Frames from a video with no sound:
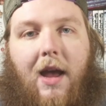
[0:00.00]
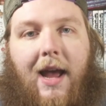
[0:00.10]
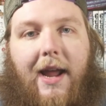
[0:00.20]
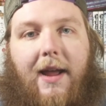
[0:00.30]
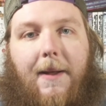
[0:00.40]

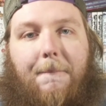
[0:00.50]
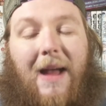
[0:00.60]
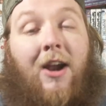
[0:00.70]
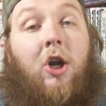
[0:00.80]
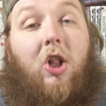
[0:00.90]
I um
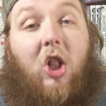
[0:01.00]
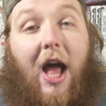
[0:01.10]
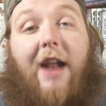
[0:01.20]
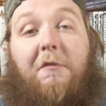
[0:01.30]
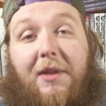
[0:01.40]
I heard a
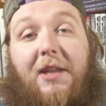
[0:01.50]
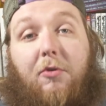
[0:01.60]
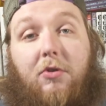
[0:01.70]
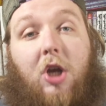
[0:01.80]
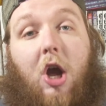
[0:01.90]
lot of
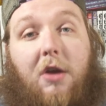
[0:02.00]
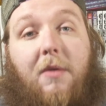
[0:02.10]
people talk